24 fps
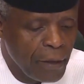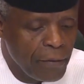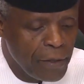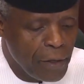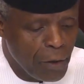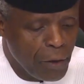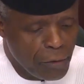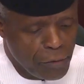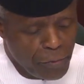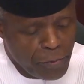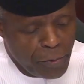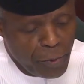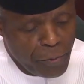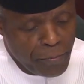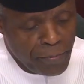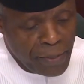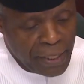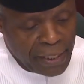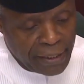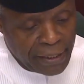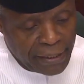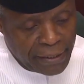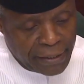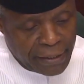the Honorable
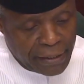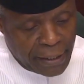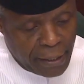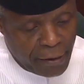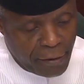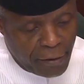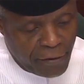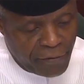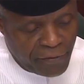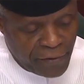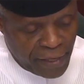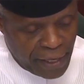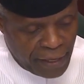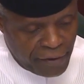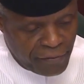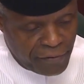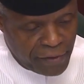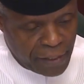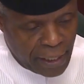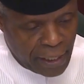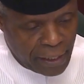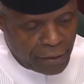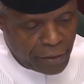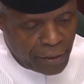Minister of
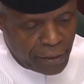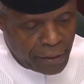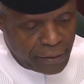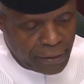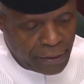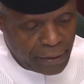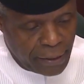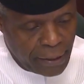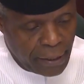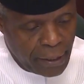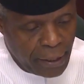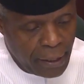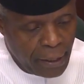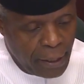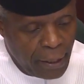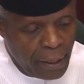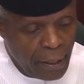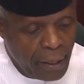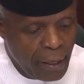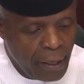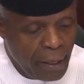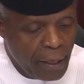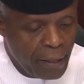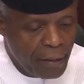Aviation,
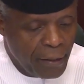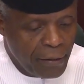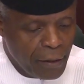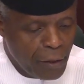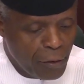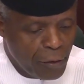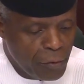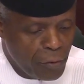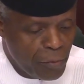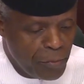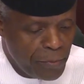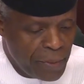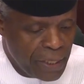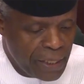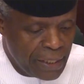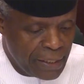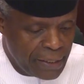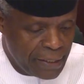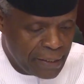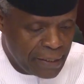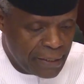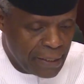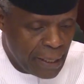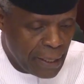the Honorable
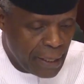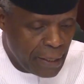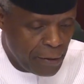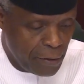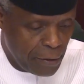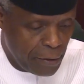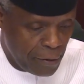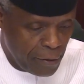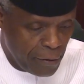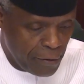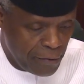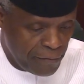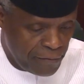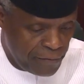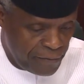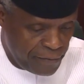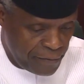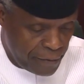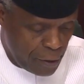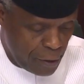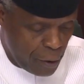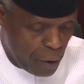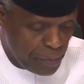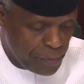Minister
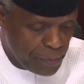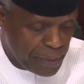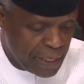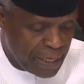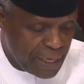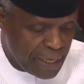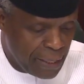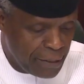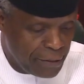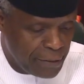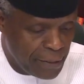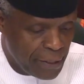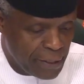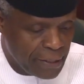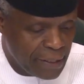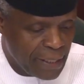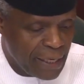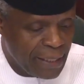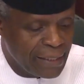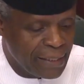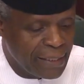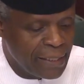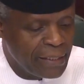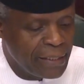of Communications
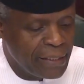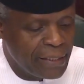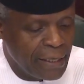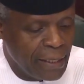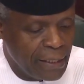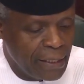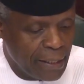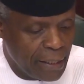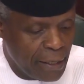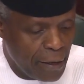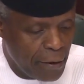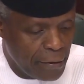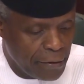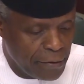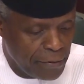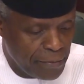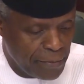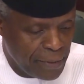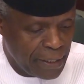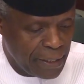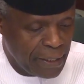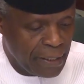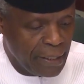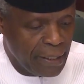and Digital
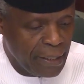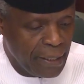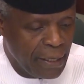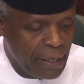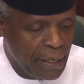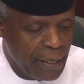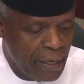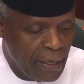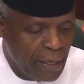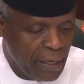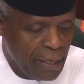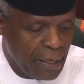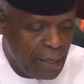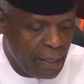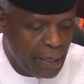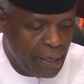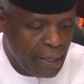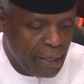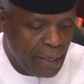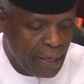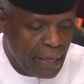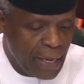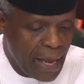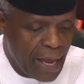Economy,
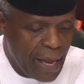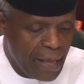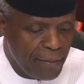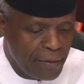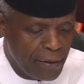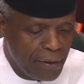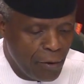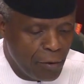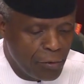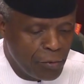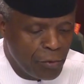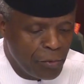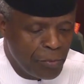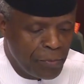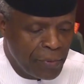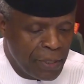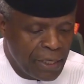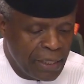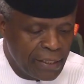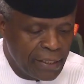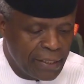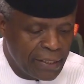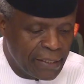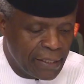and the Honorable
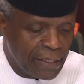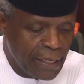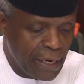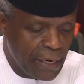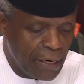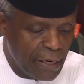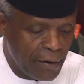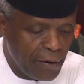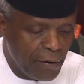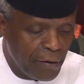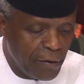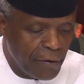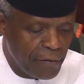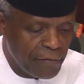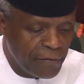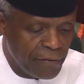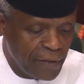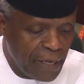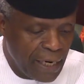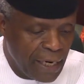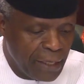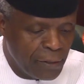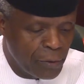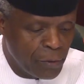Minister of
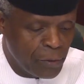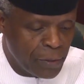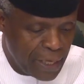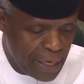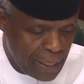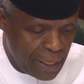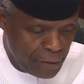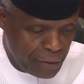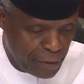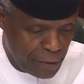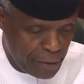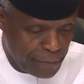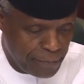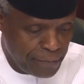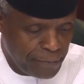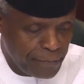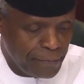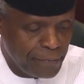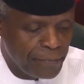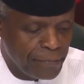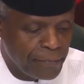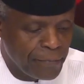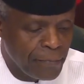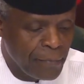Education,
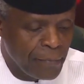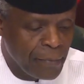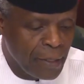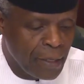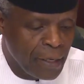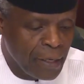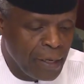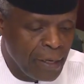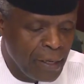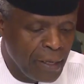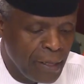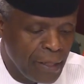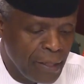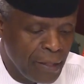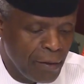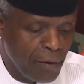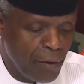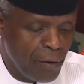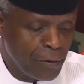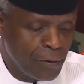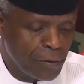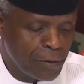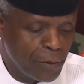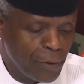
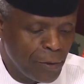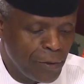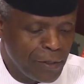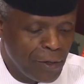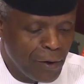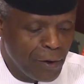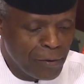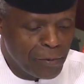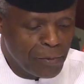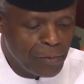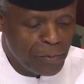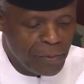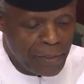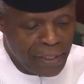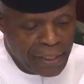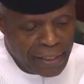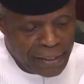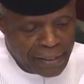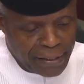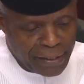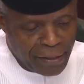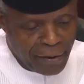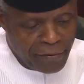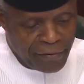also the Honorable
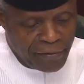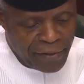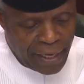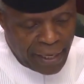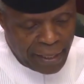Minister of